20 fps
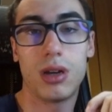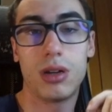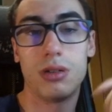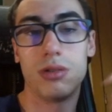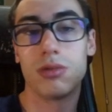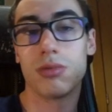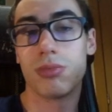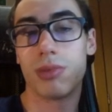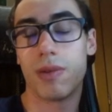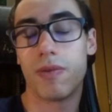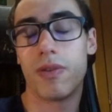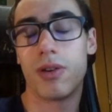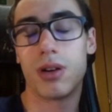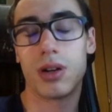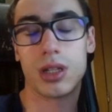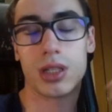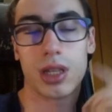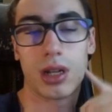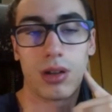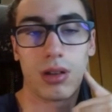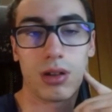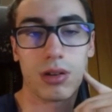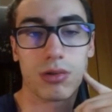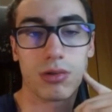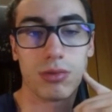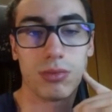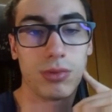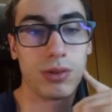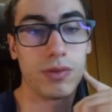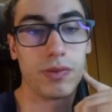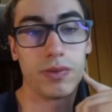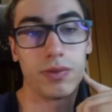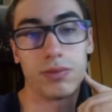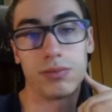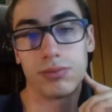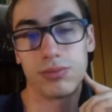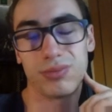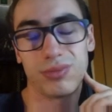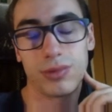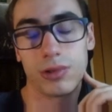Or rook b4 is another good move.
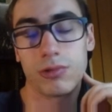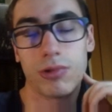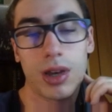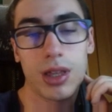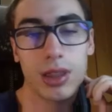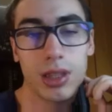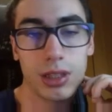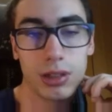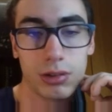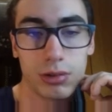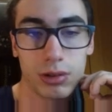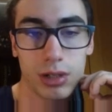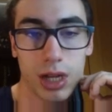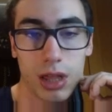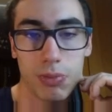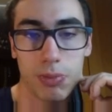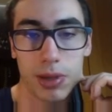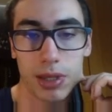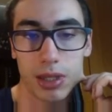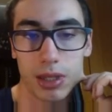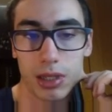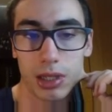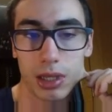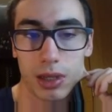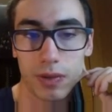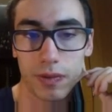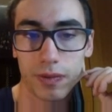White needs to trade pieces.